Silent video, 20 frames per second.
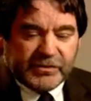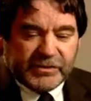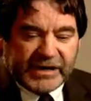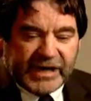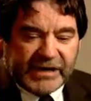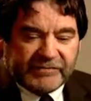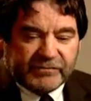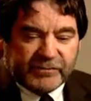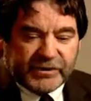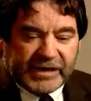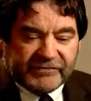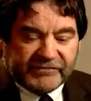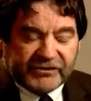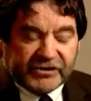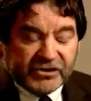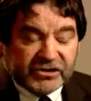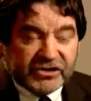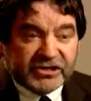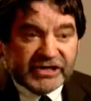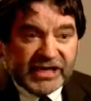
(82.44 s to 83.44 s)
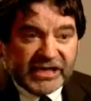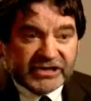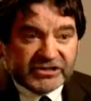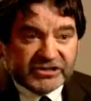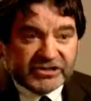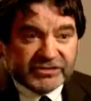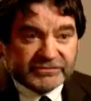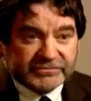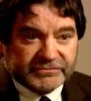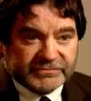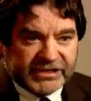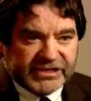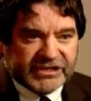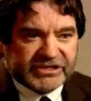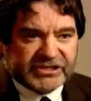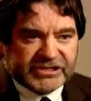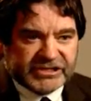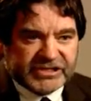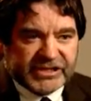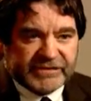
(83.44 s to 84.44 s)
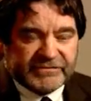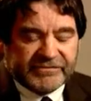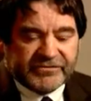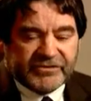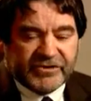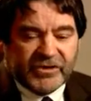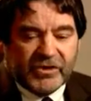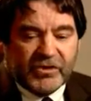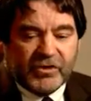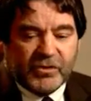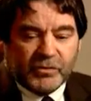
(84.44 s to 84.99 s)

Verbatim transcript: we have, we have to look at national initiatives